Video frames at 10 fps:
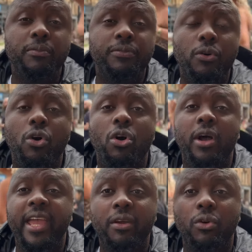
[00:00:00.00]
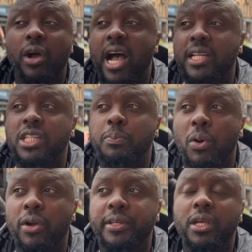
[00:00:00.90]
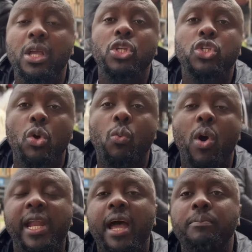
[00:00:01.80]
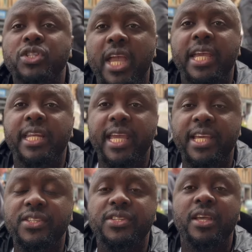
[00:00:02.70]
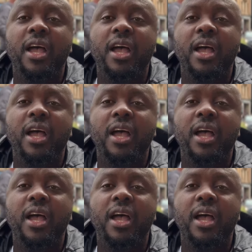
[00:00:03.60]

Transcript: for error at this point. So what I'm saying is,